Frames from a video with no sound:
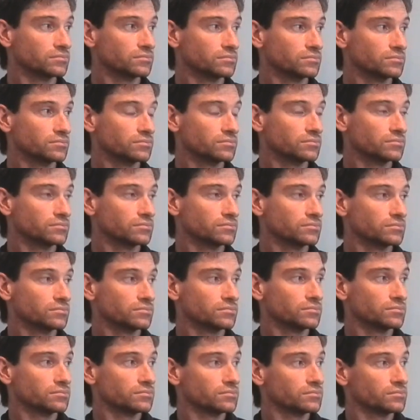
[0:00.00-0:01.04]

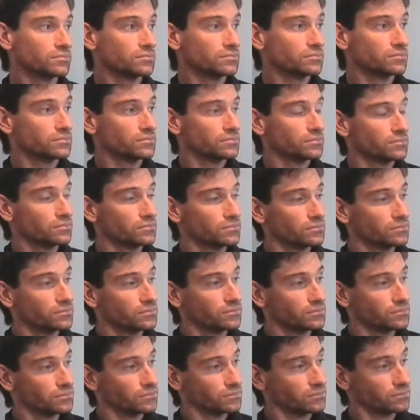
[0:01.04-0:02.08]

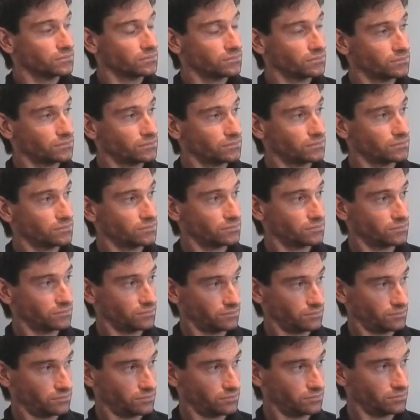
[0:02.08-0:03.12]

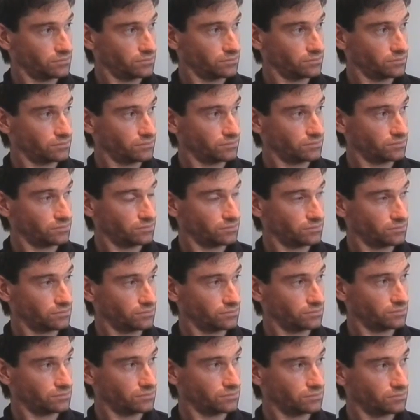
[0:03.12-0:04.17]
(silent)